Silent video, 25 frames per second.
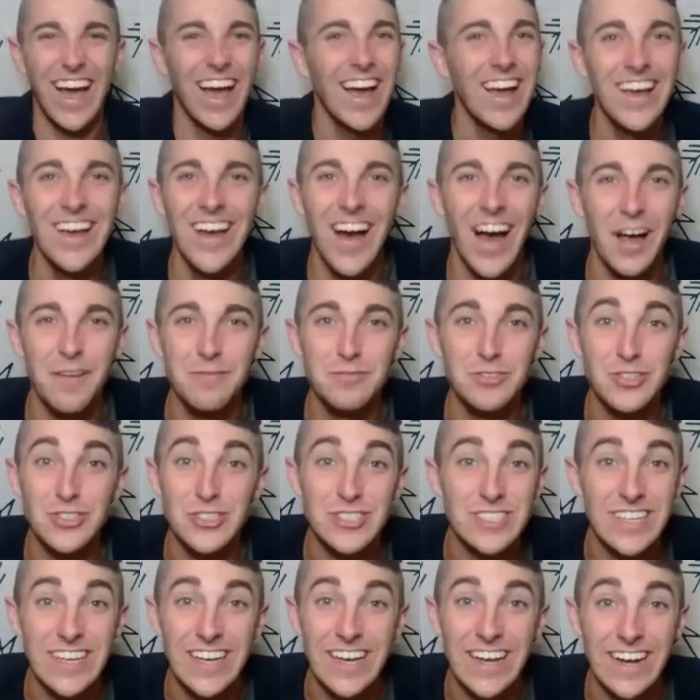I'm
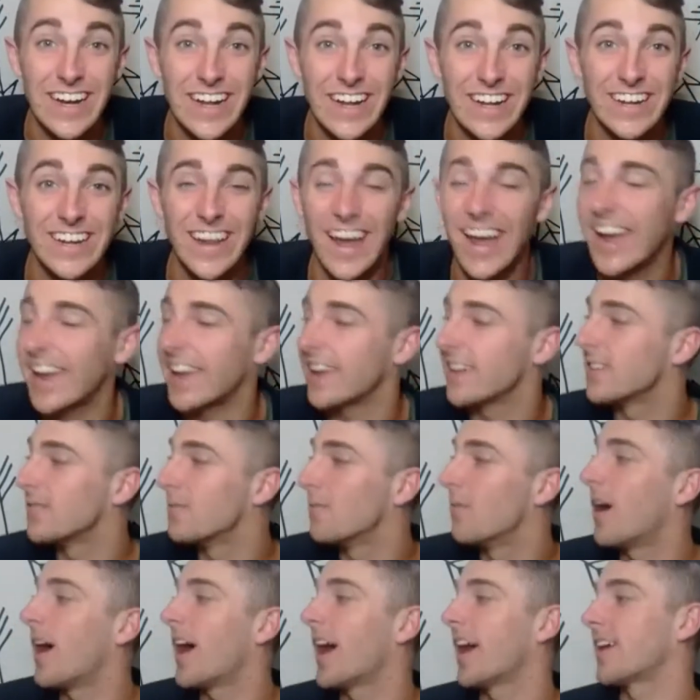just kidding. Hey,
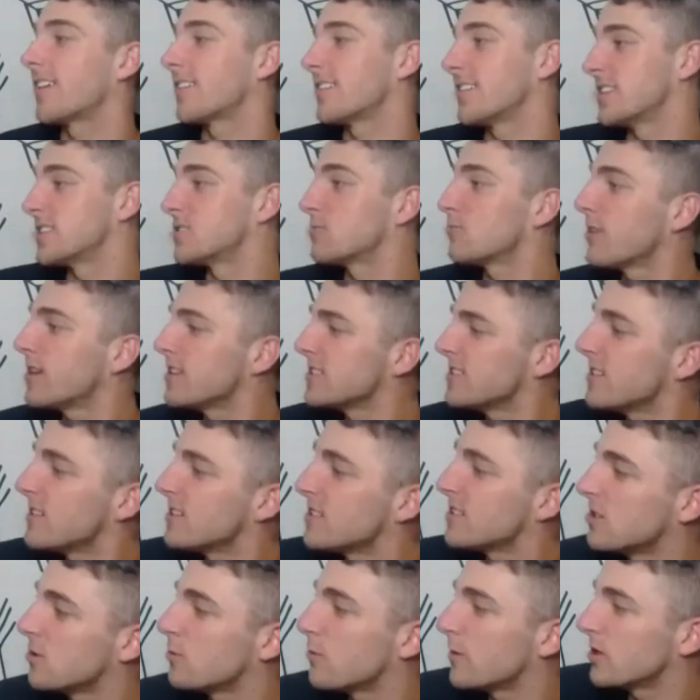Mike, let's raise
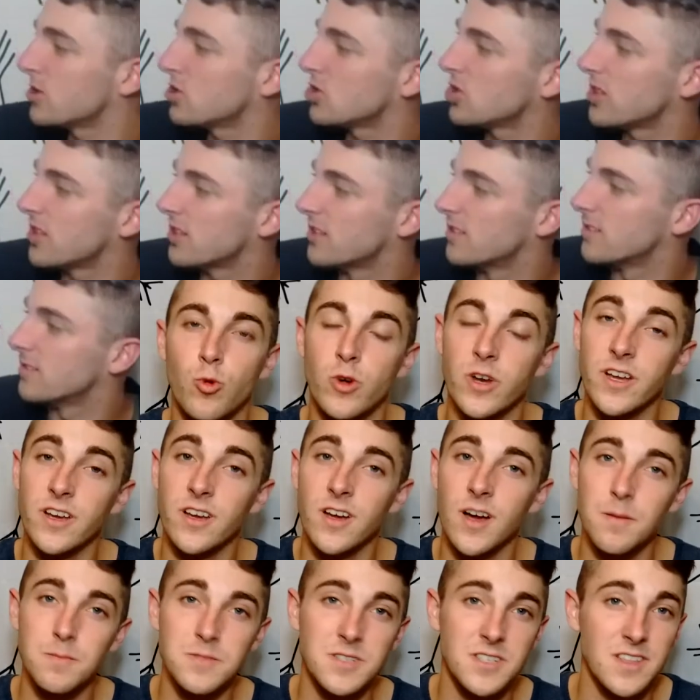that tuition. When it
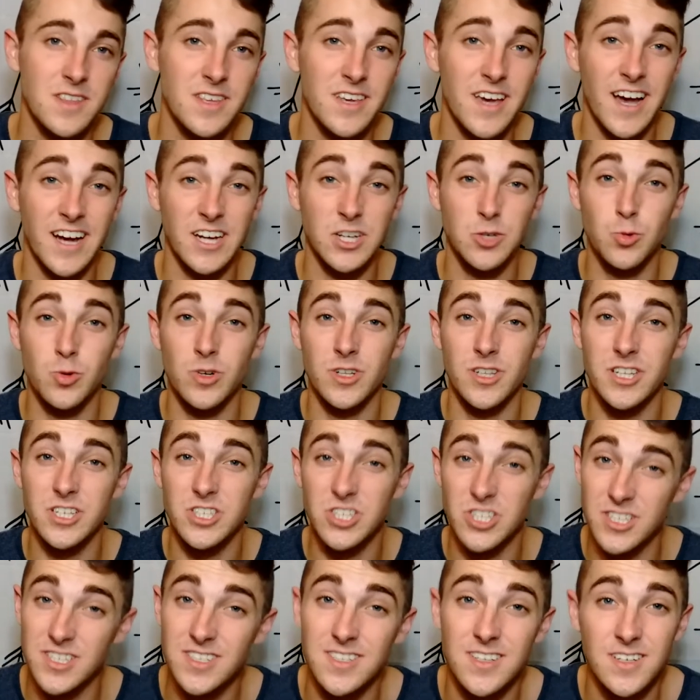comes to the actual
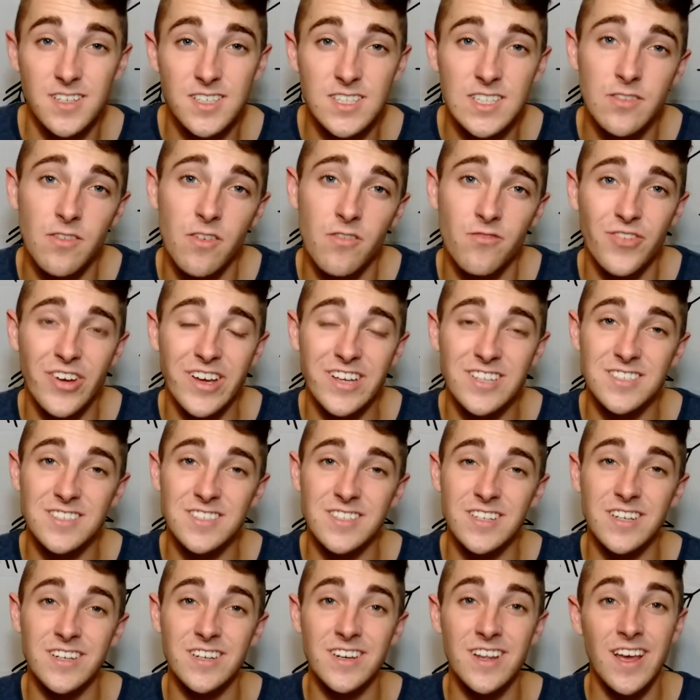logistics of
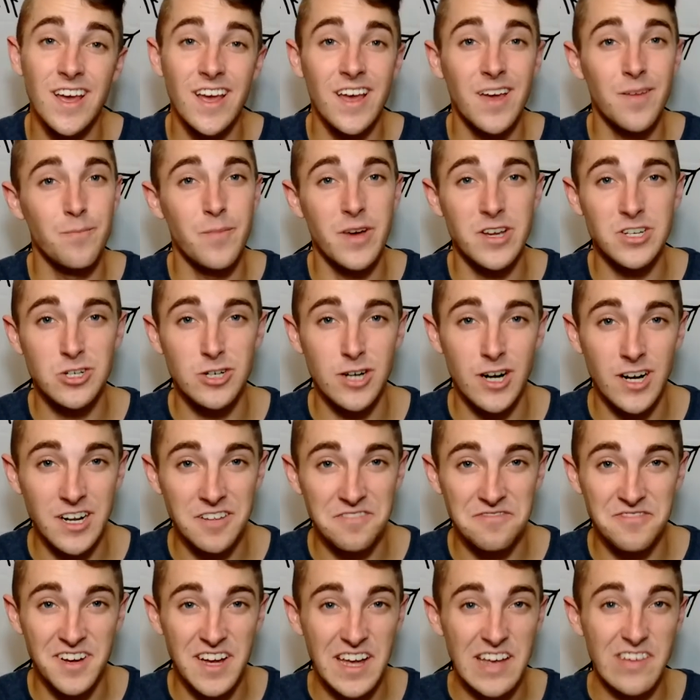investing, Measure
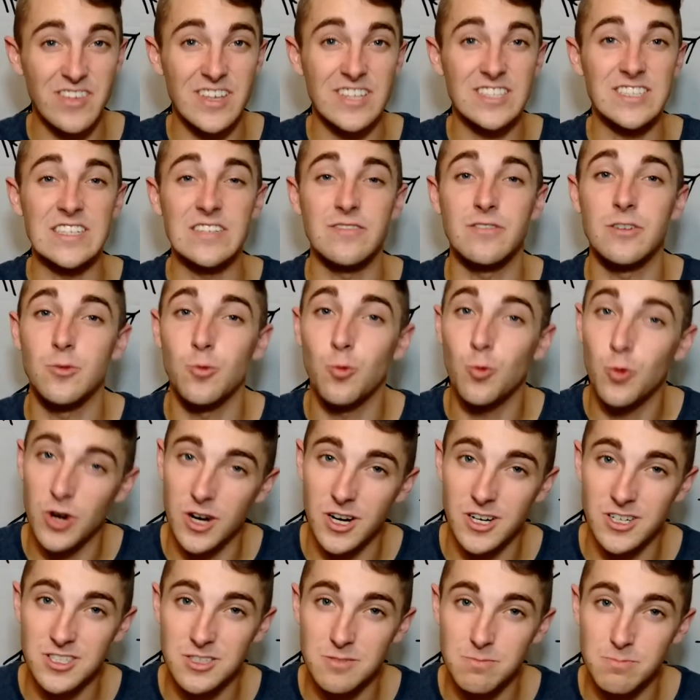95 gets even
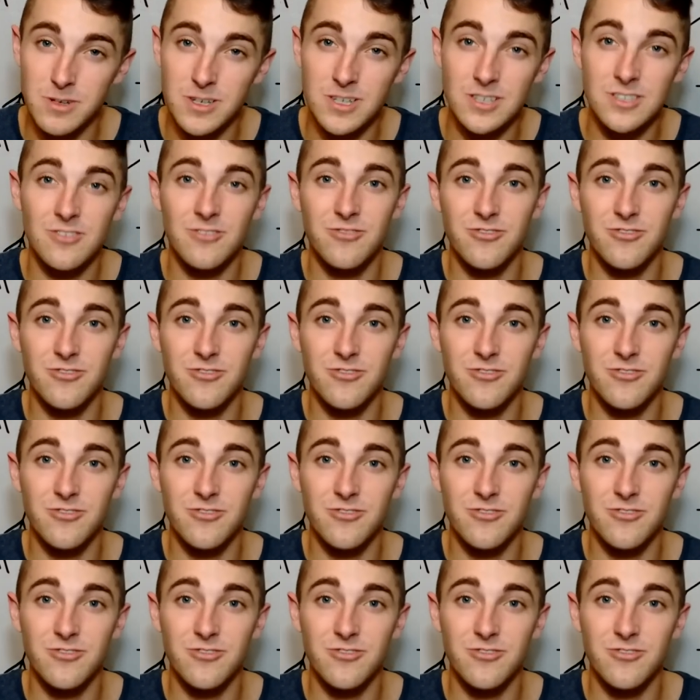worse because